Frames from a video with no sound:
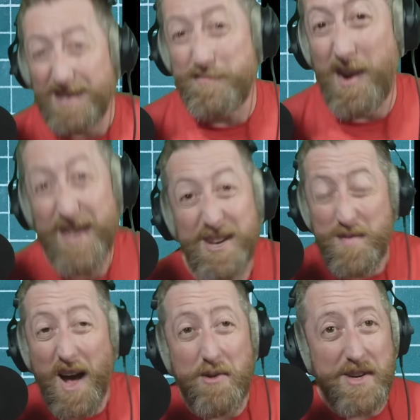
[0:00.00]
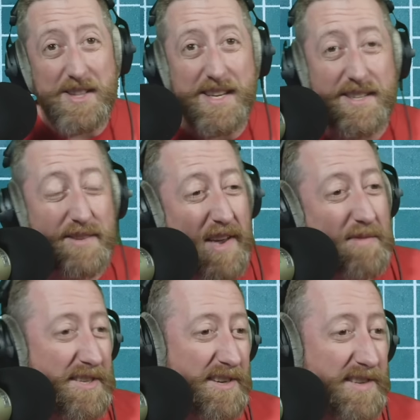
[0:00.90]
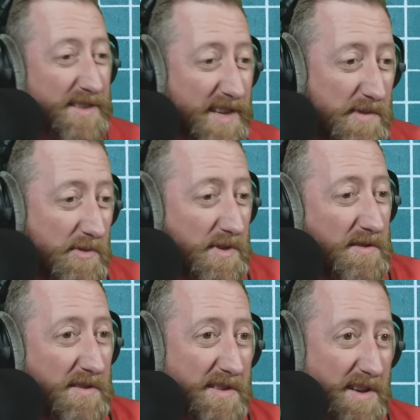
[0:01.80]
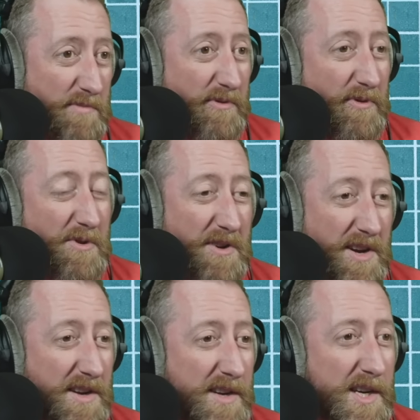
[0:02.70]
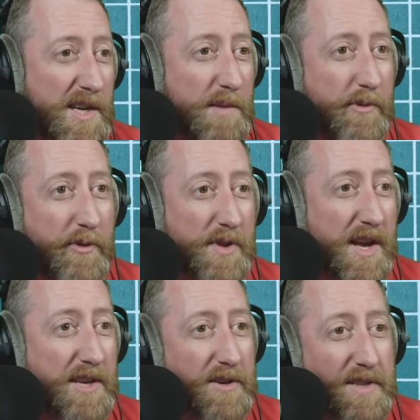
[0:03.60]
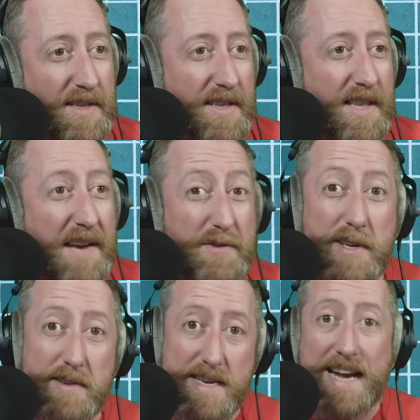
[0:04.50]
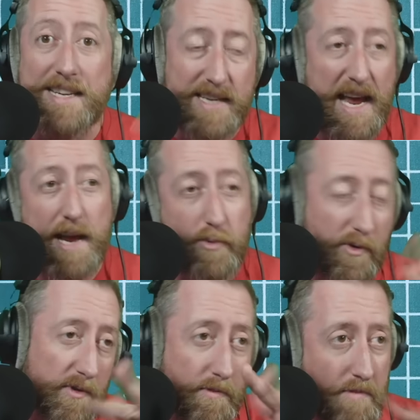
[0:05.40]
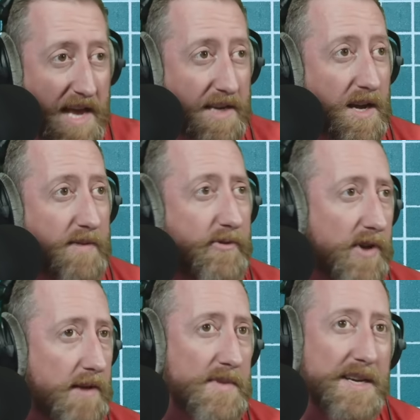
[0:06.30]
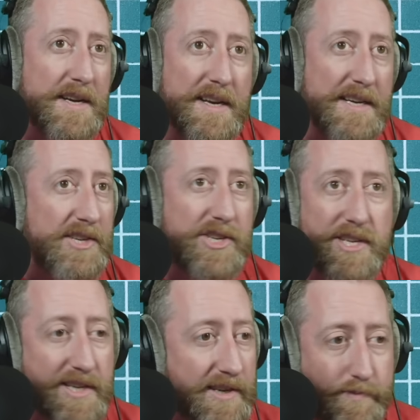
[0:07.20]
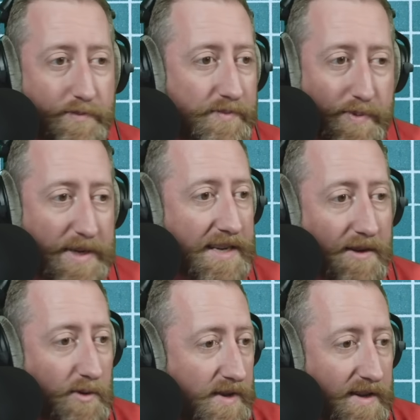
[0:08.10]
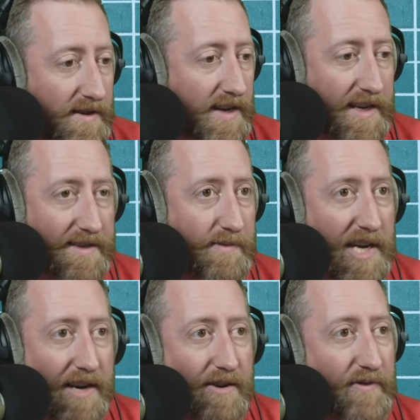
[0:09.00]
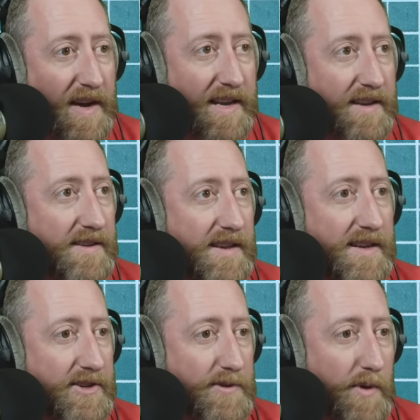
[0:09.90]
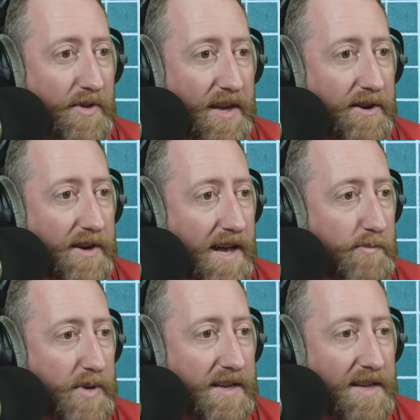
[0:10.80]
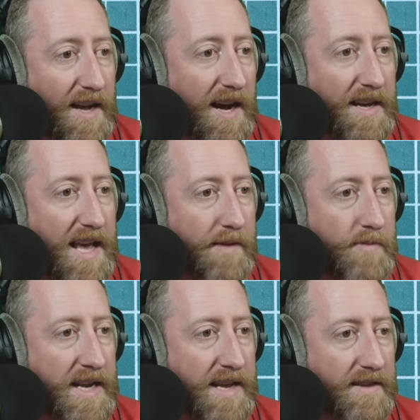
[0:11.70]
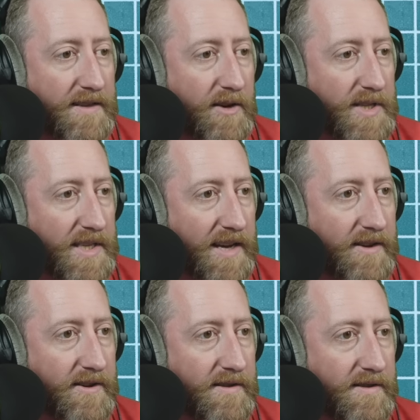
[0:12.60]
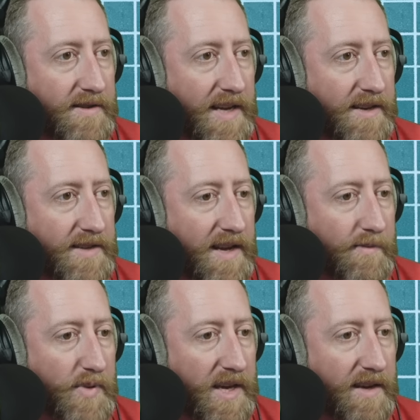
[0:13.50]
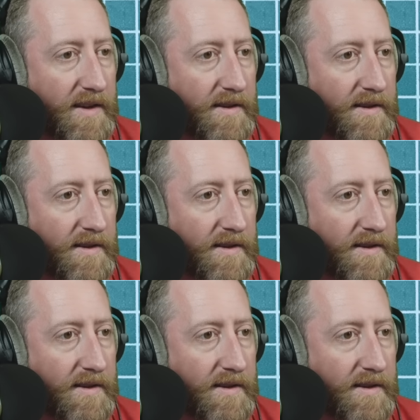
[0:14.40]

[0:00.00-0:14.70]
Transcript: I'm probably going to buy one of these if Amazon doesn't come out with their internet before uh, before the H R C C live stream next April, May timeframe, just to be done with it. I guess I'm tired of fighting, and I just want the internet. But uh, yeah, mini, let's go with standard. Standard's kind of big.